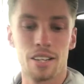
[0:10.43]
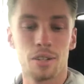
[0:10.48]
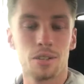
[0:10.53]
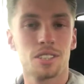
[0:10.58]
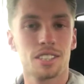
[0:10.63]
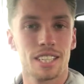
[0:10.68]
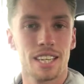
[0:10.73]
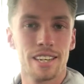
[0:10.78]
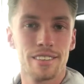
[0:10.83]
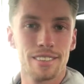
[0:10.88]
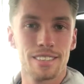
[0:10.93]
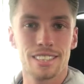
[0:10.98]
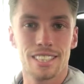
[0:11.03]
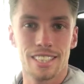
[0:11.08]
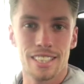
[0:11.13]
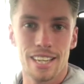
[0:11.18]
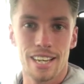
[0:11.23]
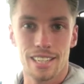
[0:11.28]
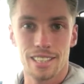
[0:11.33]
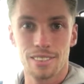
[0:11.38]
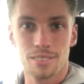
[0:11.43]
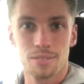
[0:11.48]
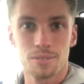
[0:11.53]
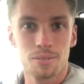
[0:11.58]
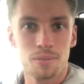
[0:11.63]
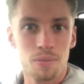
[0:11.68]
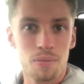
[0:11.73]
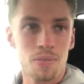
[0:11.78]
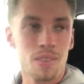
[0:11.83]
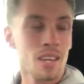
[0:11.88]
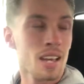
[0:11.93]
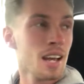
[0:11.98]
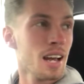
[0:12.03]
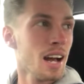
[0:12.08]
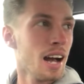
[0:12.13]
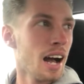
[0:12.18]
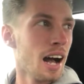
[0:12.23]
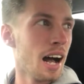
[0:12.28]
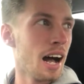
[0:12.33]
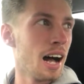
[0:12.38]
a new series today,
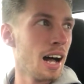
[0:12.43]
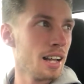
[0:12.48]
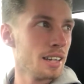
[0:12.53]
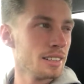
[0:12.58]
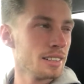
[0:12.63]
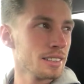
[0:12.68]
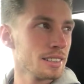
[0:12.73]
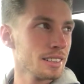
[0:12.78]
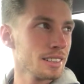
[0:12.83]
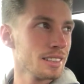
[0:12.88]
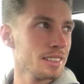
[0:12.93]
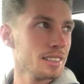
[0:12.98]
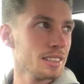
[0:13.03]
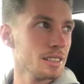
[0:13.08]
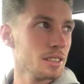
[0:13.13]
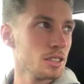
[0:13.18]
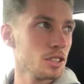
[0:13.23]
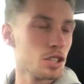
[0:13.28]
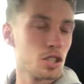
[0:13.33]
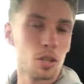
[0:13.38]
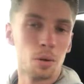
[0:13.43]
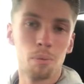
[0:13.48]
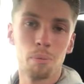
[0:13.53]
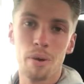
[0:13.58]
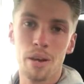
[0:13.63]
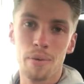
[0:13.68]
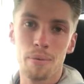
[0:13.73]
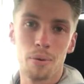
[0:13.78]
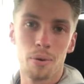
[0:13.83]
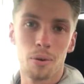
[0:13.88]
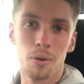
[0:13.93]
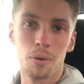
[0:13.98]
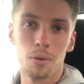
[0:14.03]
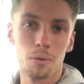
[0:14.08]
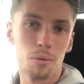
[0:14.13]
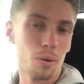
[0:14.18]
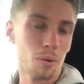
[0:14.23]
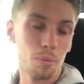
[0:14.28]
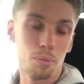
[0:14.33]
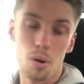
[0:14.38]
and some people
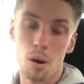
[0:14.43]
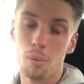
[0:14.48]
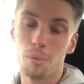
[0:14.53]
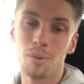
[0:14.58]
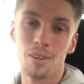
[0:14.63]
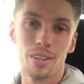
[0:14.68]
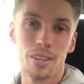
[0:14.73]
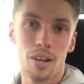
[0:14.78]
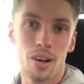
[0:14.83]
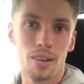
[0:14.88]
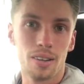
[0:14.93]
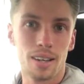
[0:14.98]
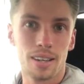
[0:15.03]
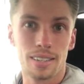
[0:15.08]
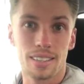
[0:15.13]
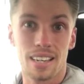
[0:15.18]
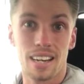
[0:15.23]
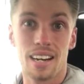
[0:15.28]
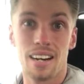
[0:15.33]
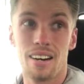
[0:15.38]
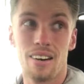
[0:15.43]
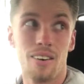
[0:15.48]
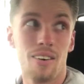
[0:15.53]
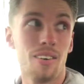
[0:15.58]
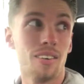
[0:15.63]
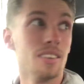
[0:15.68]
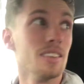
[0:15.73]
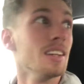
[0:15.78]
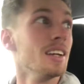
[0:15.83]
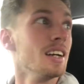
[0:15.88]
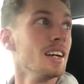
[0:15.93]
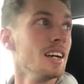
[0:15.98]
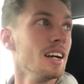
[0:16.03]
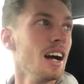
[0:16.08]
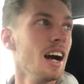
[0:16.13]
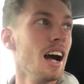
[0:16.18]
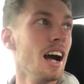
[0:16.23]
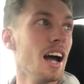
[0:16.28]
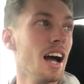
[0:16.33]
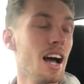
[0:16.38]
will probably not like it at all.
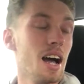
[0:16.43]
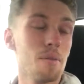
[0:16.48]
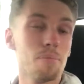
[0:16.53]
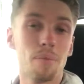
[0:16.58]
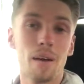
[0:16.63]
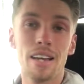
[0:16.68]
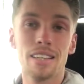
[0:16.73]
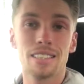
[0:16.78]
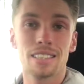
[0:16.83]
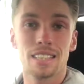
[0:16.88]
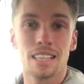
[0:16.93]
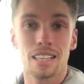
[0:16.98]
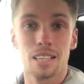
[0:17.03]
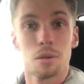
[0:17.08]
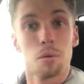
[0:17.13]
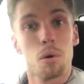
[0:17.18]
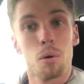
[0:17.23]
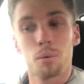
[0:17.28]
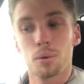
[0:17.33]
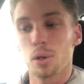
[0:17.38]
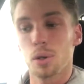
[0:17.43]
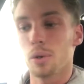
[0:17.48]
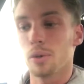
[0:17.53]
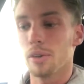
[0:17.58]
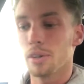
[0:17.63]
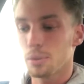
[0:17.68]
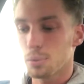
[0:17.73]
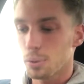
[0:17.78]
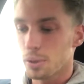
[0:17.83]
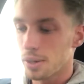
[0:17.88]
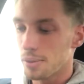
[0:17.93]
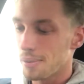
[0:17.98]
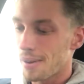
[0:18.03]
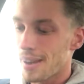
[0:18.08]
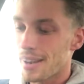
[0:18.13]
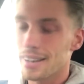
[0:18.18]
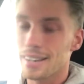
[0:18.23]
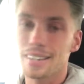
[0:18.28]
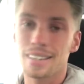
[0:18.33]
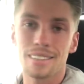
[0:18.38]
Basically, what we're doing is we're going to
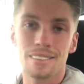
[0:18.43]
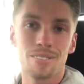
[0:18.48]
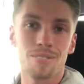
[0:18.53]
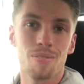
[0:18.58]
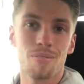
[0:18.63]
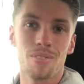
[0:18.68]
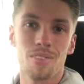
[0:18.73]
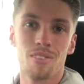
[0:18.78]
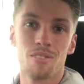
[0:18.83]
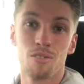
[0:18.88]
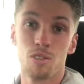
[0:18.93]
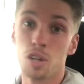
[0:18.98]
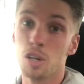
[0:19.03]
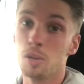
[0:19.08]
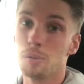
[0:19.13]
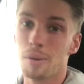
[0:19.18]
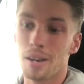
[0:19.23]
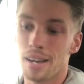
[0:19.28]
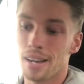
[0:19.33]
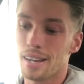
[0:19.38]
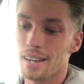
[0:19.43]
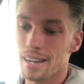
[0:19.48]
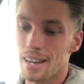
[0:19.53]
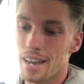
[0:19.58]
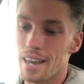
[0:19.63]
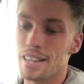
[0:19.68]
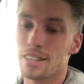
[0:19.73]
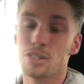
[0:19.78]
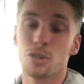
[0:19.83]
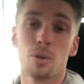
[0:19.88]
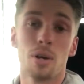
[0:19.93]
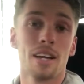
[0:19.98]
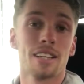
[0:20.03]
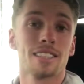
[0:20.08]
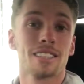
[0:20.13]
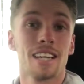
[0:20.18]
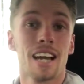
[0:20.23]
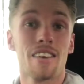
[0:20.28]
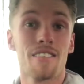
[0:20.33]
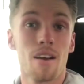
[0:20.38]
make Rivet into an
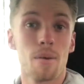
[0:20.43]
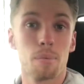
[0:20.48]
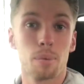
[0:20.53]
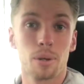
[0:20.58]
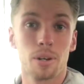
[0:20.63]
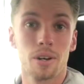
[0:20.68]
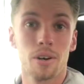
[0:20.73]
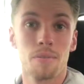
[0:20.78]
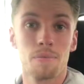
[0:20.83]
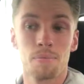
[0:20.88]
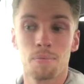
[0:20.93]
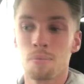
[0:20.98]
STI replica.